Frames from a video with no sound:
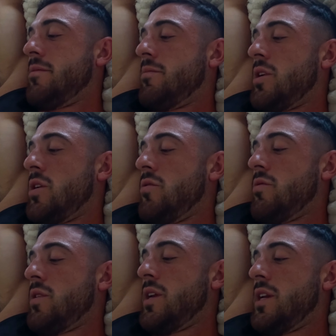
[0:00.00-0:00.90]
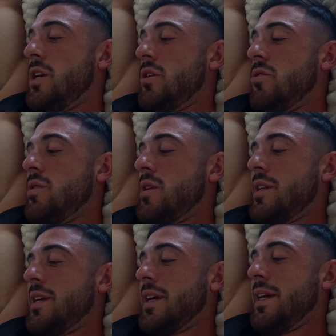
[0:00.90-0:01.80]
I'm gonna do what I need to do
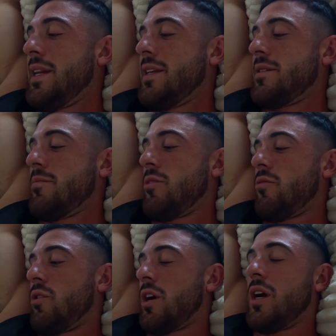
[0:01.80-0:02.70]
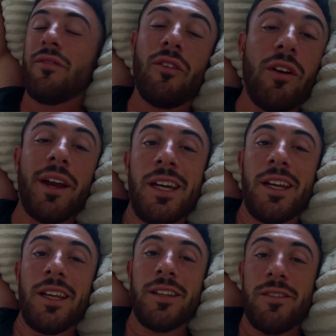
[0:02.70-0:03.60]
to get some recovery.
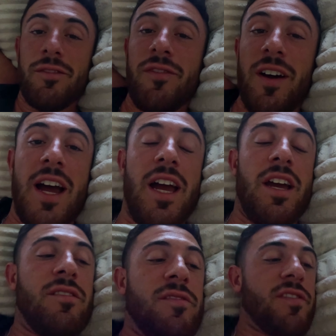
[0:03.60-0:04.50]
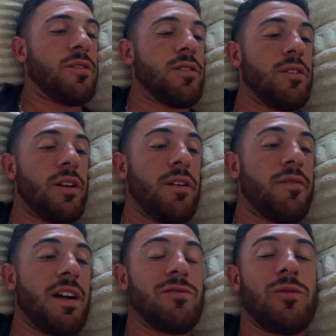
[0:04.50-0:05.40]
It is
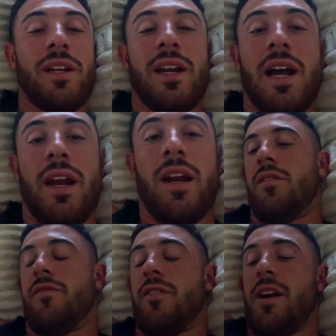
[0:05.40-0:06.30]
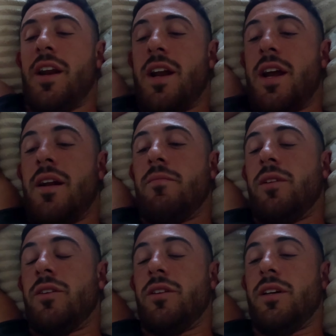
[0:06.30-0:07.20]
5:29 on a Friday night. I'm
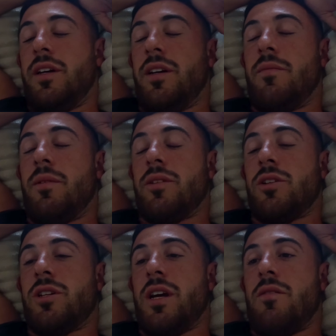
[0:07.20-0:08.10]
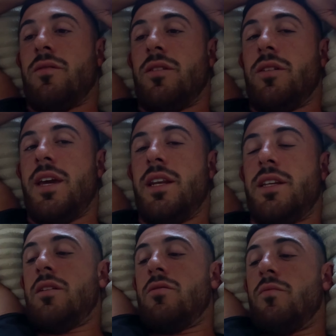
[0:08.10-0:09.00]
literally about to shower,
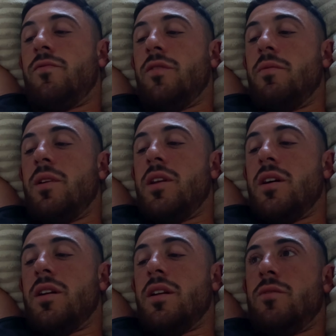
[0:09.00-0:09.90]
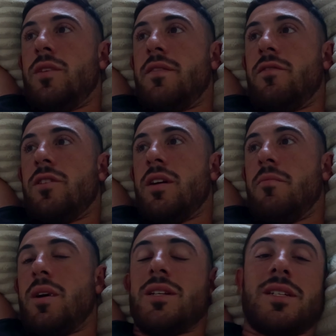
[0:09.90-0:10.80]
eat, and hopefully be done with
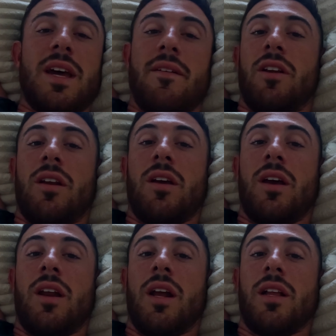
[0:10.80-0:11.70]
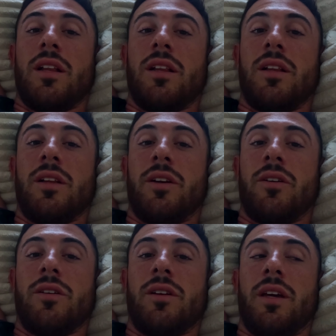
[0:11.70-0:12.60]
everything by 7. And I
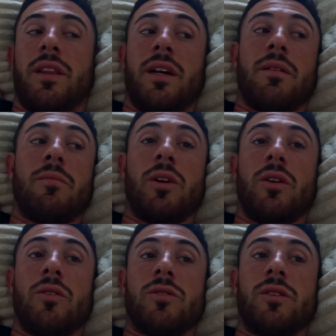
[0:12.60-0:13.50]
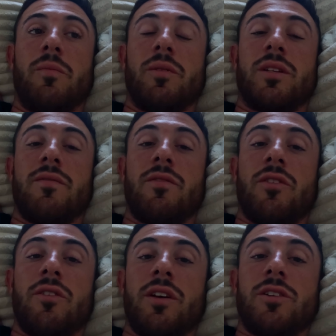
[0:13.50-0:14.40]
literally think I'm gonna go to sleep at
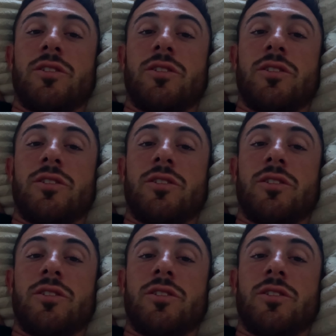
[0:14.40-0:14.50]
7:30.